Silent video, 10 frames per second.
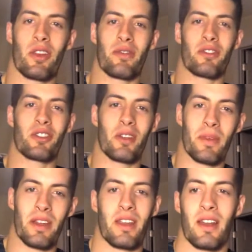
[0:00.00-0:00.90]
different gym,
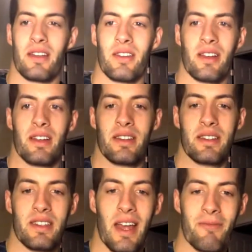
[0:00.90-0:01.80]
but he and I took a
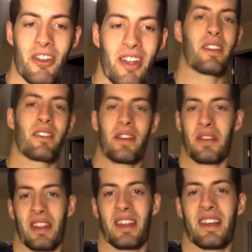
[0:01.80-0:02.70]
Snapchat together and
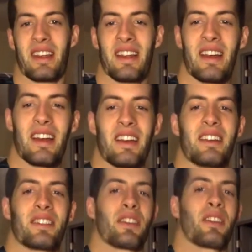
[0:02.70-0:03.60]
everything, and
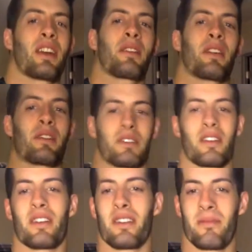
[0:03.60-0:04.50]
so it, it was
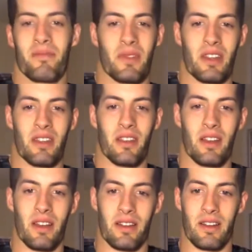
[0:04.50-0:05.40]
all
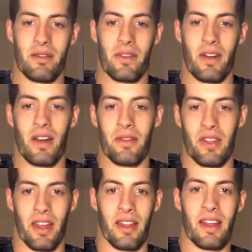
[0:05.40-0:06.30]
uh, good fun and
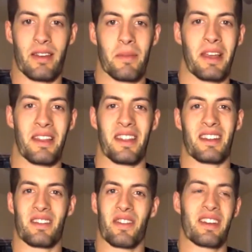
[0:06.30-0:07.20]
everything. I like making
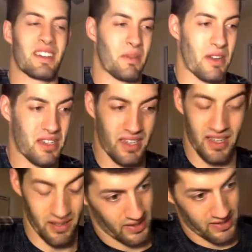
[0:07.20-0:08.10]
things fun, especially
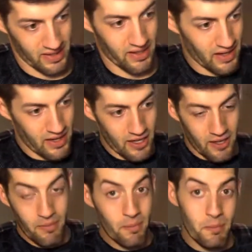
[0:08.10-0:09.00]
things that
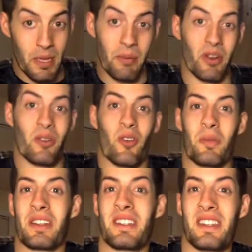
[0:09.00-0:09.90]
people don't
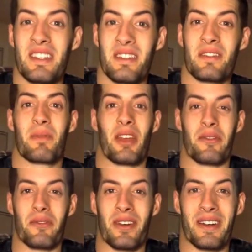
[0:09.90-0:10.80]
normally see as being
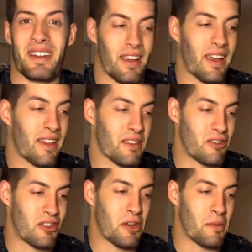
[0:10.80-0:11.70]
fun, aka the
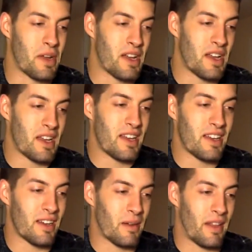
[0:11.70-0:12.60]
gym.
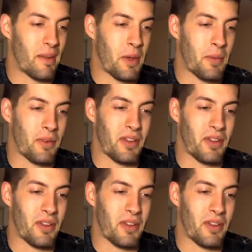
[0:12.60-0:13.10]
Uh, a lot of people